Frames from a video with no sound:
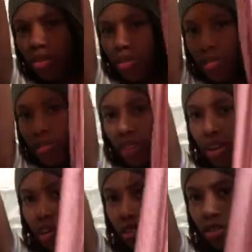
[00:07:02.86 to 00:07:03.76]
up
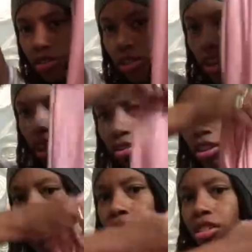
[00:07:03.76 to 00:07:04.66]
correctly so you guys
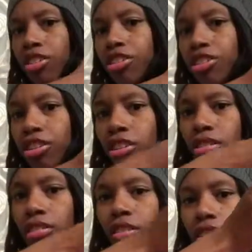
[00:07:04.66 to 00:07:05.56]
can get a good
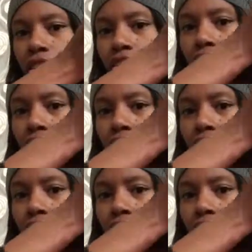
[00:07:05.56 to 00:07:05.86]
look.